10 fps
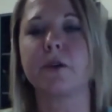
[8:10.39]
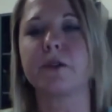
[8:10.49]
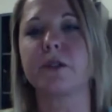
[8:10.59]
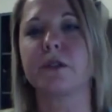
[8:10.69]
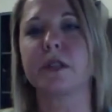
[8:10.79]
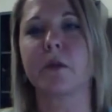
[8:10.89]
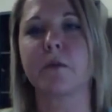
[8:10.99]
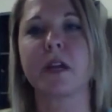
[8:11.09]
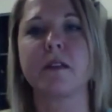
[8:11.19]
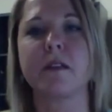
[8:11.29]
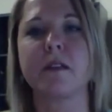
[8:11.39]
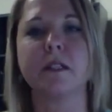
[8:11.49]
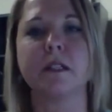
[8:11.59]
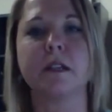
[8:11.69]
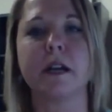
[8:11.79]
Students come in, they're a
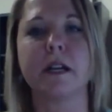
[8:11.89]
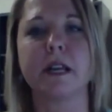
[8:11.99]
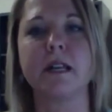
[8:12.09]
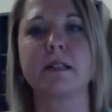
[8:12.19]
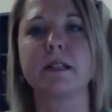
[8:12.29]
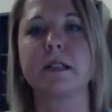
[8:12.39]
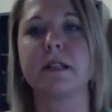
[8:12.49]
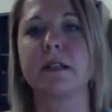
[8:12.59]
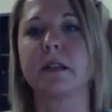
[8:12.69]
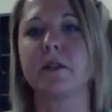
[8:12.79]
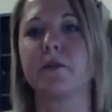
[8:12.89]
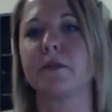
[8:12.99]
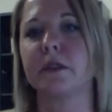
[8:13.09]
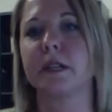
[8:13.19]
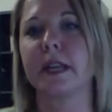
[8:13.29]
little uneasy, they don't
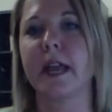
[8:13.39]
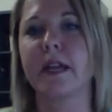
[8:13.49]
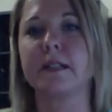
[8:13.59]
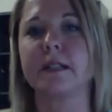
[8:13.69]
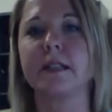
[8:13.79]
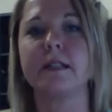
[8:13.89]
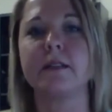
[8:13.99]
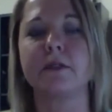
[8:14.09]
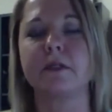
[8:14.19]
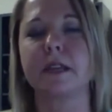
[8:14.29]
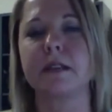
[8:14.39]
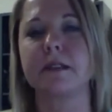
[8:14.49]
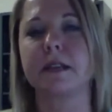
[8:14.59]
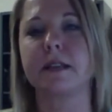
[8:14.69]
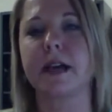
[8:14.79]
feel connected, different
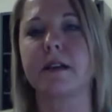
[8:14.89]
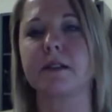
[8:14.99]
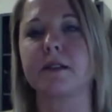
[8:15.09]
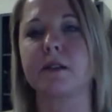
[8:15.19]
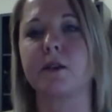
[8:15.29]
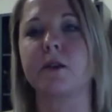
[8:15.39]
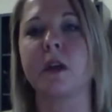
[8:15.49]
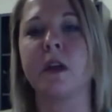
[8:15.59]
things like that. So